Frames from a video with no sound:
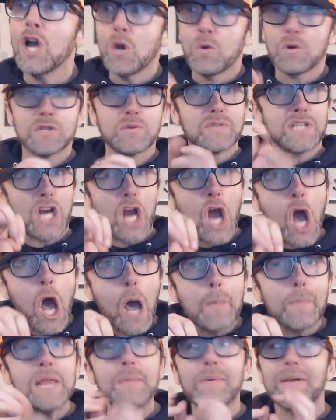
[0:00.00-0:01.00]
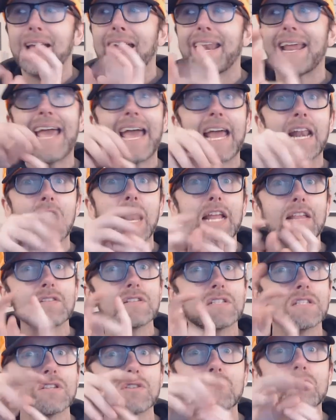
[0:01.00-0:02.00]
which was a comedy but kind of had like
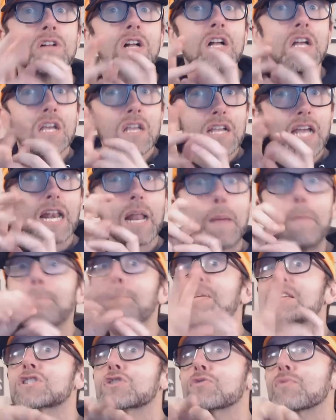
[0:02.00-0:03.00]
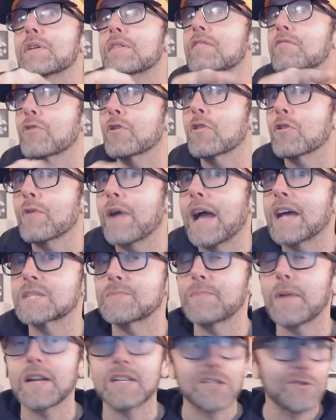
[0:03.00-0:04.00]
this little kind of mystery thriller
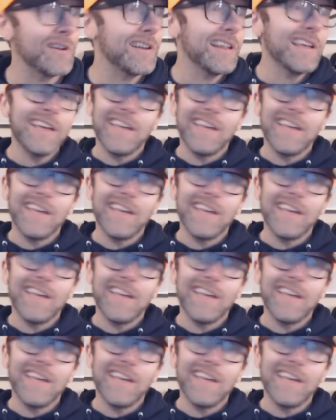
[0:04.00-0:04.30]
aspect to it.